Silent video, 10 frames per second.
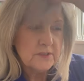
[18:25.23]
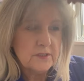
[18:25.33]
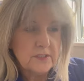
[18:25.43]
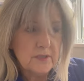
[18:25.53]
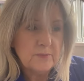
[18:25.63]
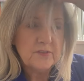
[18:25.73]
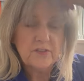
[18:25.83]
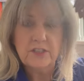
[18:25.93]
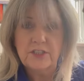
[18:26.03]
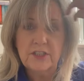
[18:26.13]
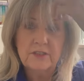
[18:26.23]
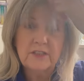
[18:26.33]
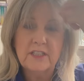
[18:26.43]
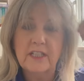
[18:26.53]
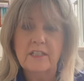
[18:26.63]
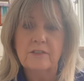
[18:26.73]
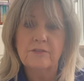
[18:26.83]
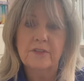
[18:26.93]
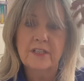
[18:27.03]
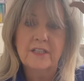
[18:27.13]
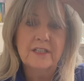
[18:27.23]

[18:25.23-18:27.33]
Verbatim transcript: See, my fringe is dead long